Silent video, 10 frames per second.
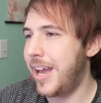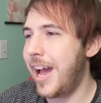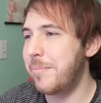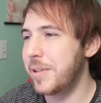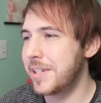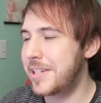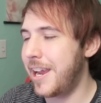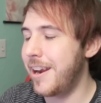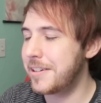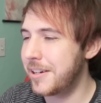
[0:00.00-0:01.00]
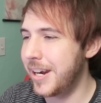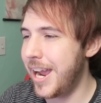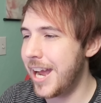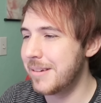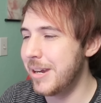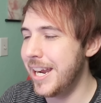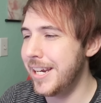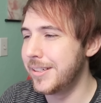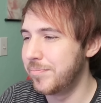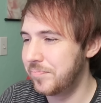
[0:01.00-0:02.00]
The happiest character in
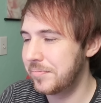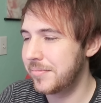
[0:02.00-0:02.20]
anime?